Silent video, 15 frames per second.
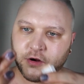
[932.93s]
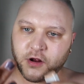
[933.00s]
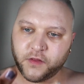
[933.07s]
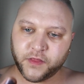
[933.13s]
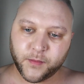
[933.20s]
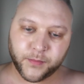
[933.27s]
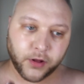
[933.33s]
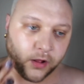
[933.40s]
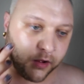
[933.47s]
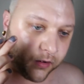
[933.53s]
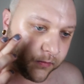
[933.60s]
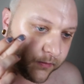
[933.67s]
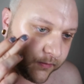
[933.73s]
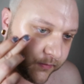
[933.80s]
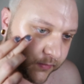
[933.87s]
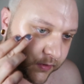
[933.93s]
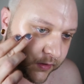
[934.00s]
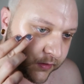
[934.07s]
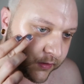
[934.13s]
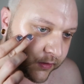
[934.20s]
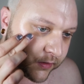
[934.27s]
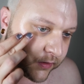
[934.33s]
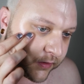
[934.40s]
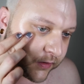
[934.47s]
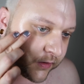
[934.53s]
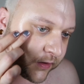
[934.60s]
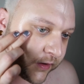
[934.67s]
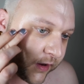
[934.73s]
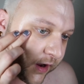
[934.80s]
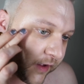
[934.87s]
on the balm,
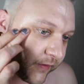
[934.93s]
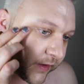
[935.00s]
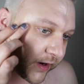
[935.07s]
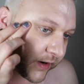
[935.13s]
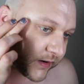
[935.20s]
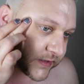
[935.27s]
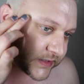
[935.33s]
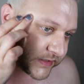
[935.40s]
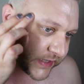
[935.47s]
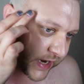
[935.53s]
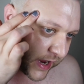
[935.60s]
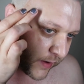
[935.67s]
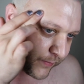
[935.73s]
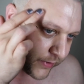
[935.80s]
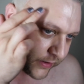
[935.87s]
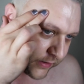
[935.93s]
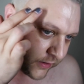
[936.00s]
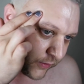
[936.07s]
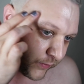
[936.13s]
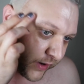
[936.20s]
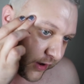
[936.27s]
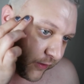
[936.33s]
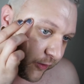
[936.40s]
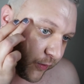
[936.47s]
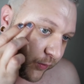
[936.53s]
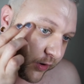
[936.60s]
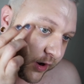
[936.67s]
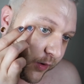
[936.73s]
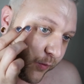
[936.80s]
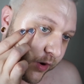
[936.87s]
and then I just tap it around
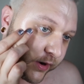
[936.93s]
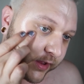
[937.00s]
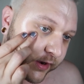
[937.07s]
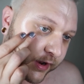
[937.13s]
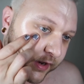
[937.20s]
where I want it.